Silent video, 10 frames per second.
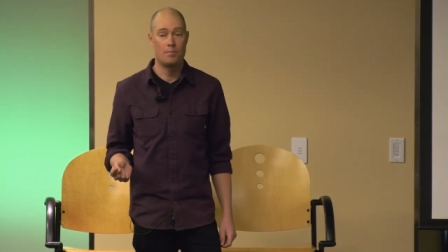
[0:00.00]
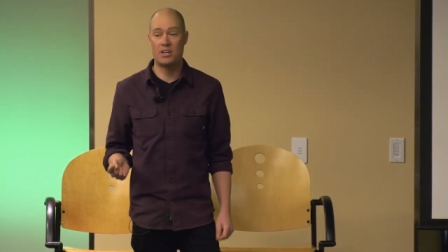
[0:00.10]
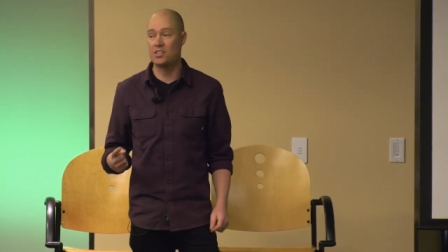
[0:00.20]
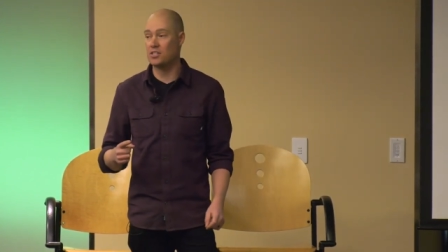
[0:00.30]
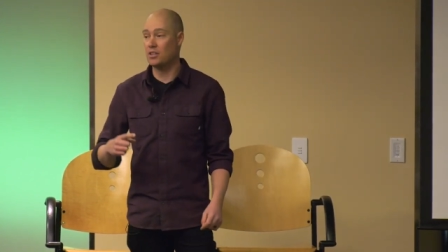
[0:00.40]

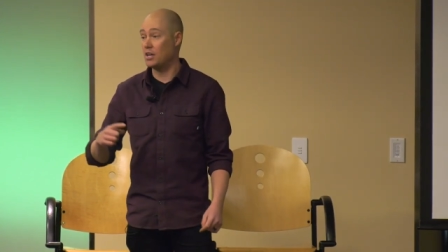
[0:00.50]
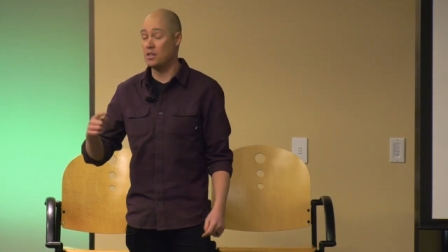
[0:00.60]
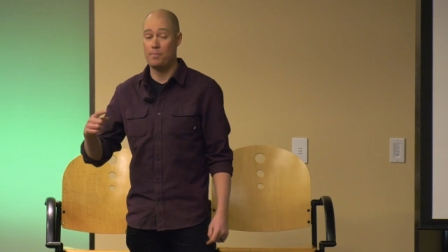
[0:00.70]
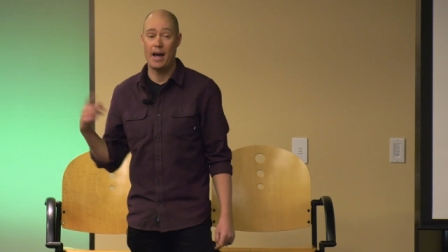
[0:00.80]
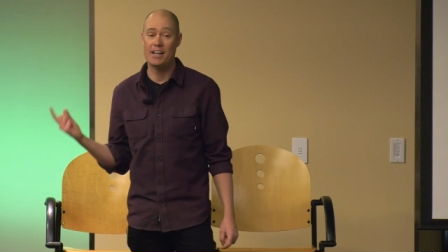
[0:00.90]
Because
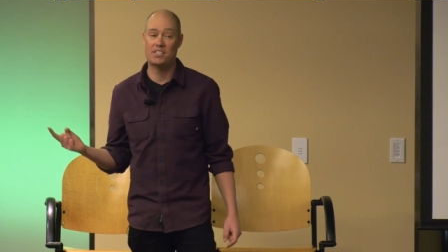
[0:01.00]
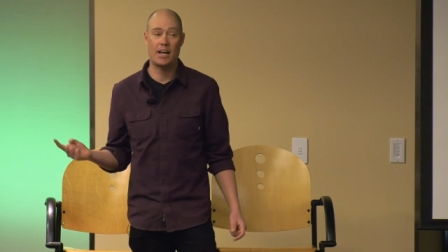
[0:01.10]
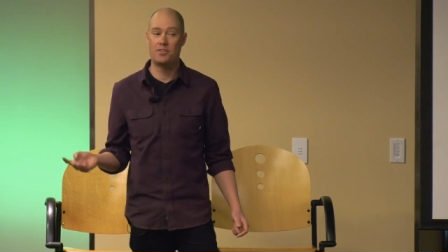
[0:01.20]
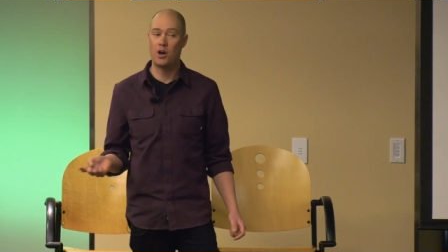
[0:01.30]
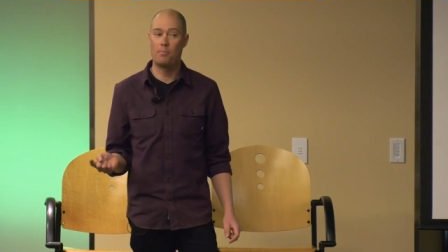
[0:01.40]
in the past,
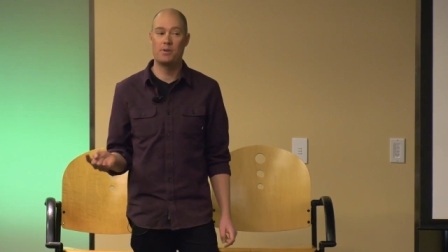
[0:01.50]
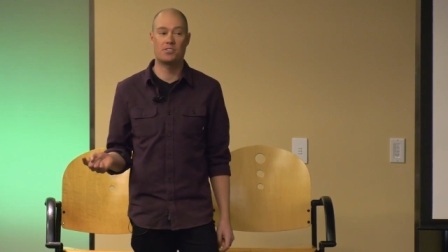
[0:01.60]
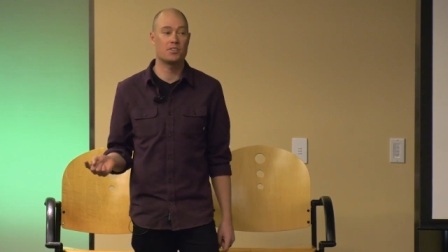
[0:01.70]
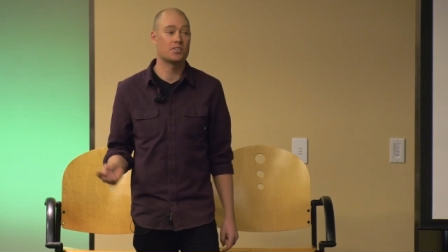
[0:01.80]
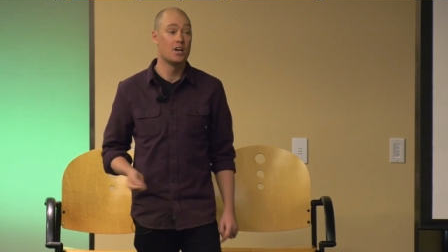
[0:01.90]
I had thought
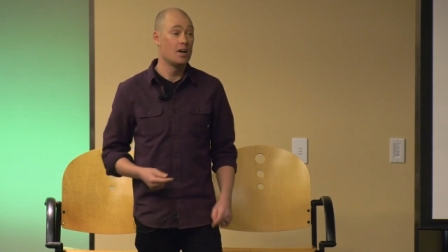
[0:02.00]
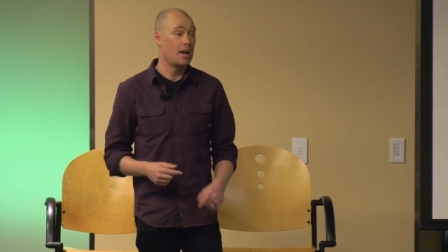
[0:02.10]
business,